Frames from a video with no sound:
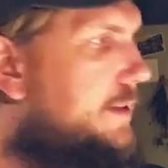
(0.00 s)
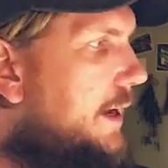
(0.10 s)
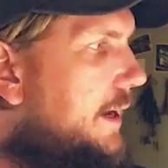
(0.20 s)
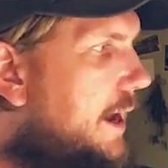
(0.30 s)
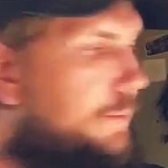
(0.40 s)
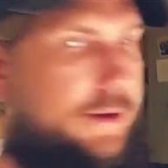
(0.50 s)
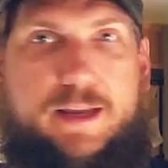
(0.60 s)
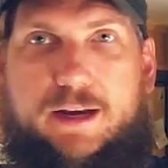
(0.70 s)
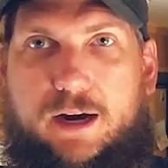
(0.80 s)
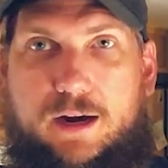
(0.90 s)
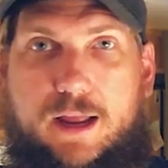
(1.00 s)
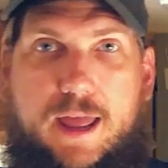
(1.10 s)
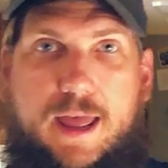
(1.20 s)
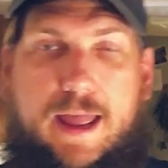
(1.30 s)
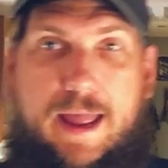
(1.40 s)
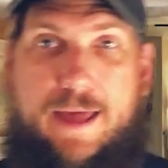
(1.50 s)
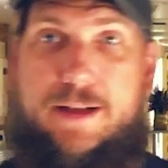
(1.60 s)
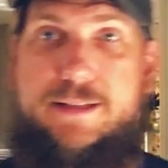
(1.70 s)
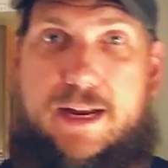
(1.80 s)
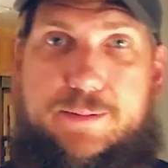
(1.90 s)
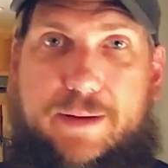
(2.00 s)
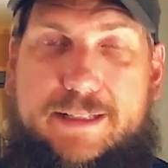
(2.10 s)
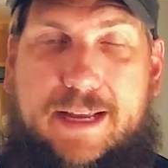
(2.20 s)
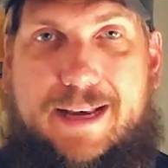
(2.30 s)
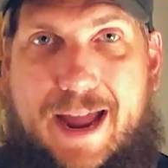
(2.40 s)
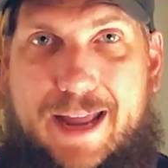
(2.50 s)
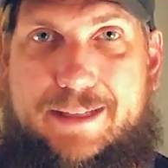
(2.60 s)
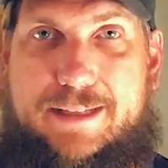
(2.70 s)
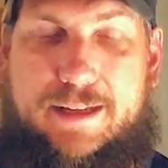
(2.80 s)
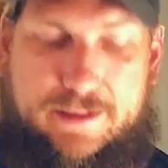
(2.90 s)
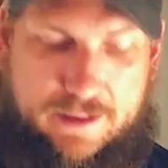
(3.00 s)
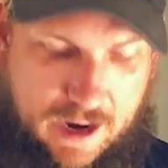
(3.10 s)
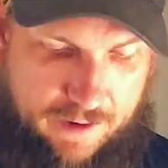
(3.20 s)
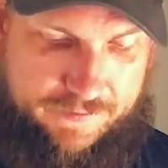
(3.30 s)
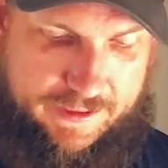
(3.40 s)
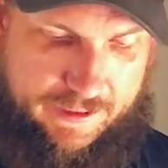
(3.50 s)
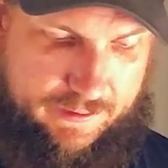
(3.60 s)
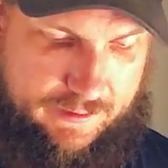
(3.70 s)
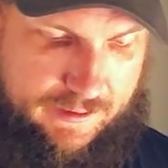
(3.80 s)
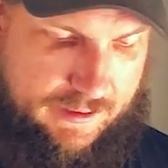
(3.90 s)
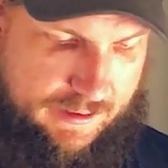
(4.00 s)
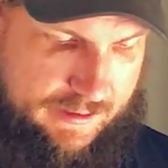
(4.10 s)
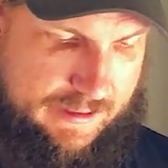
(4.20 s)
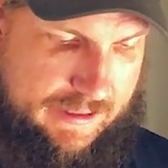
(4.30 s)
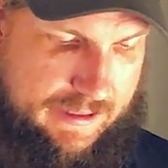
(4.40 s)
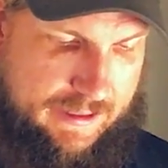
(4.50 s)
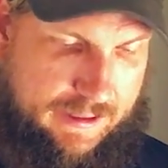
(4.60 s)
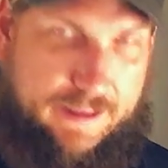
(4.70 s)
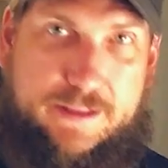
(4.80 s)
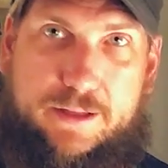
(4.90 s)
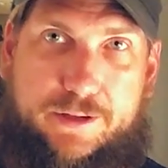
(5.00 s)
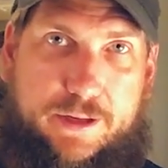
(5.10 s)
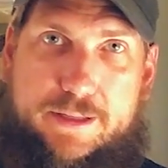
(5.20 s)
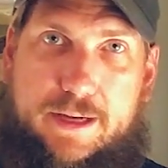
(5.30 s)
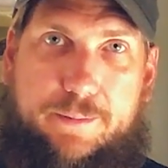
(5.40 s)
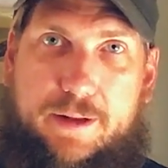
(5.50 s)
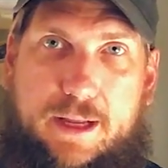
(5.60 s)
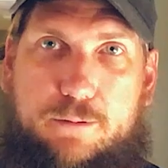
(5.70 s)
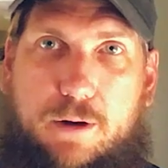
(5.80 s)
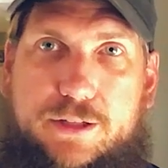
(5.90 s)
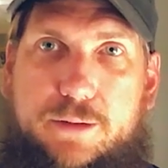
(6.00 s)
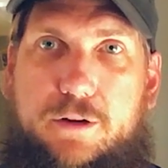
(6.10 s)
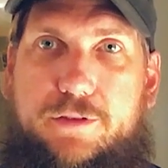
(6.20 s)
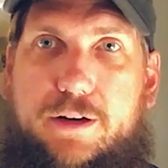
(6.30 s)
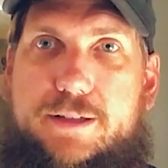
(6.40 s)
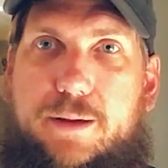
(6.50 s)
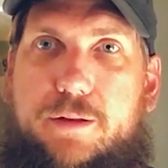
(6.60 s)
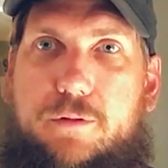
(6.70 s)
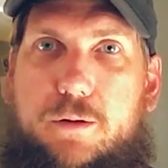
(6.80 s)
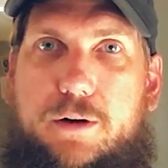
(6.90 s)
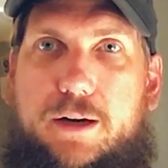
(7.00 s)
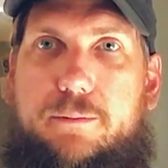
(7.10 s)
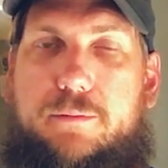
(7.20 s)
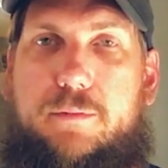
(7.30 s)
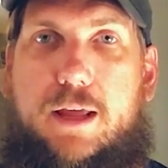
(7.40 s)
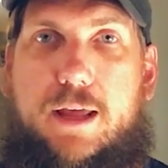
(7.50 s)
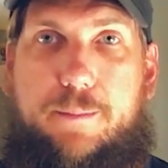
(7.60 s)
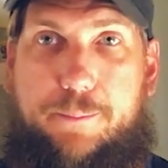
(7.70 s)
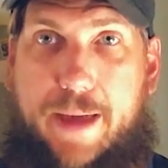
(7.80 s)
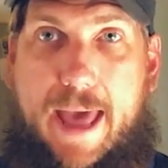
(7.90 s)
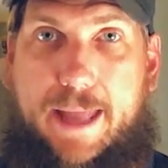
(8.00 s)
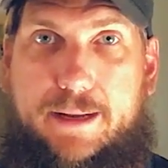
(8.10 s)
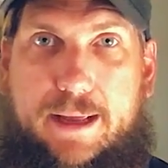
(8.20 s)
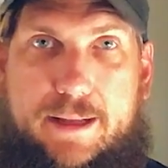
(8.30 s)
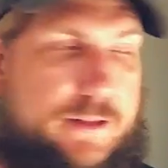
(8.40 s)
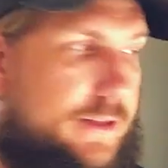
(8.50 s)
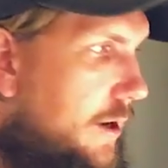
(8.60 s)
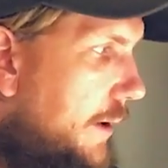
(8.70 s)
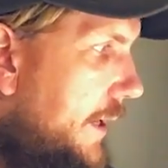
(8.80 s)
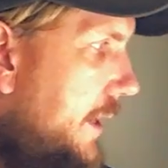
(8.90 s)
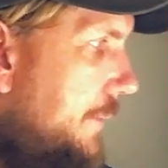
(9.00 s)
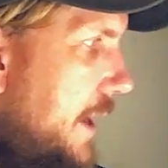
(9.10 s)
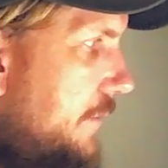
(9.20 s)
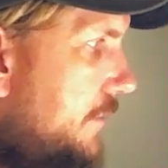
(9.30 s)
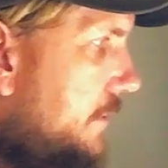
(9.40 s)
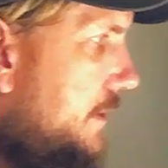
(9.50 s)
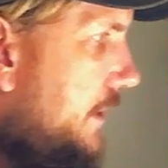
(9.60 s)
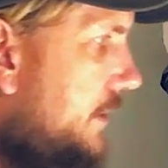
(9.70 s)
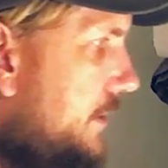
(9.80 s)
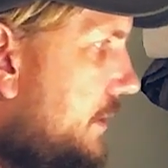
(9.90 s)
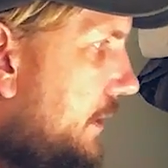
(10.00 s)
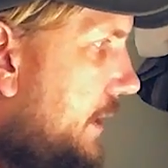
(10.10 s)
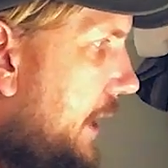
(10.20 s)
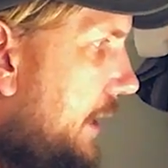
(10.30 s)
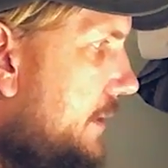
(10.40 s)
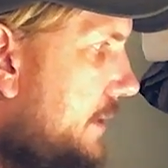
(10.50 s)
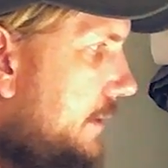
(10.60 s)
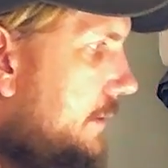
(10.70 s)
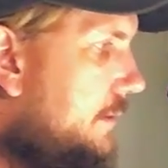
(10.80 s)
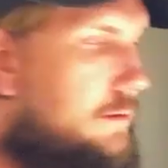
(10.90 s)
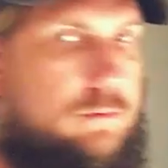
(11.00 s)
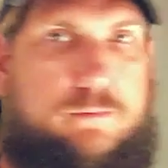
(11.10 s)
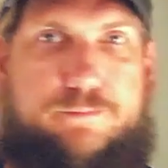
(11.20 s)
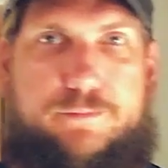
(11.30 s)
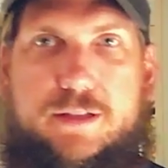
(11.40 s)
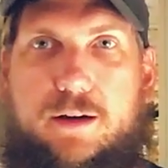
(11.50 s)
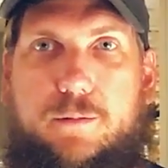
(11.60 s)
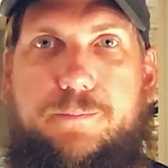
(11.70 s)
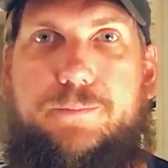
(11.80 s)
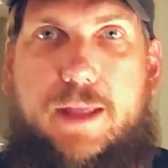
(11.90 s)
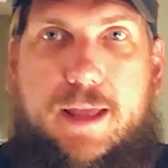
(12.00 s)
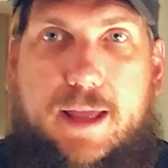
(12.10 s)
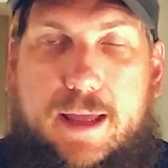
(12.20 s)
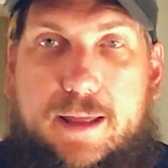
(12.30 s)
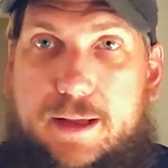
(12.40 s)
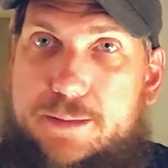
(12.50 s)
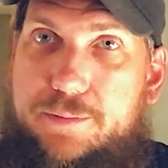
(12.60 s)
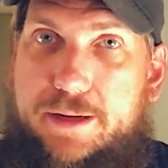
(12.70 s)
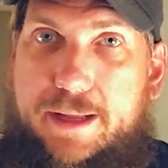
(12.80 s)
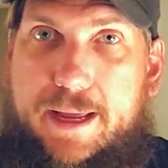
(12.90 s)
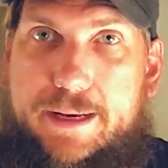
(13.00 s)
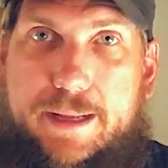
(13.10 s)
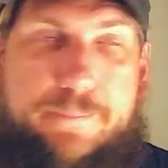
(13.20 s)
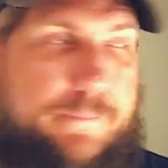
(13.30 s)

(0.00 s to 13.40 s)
up here, and that's nice because at night, often it's a good time to like watch a movie or something while we're in bed, and so I keep headphones here just in case. So that's pretty handy.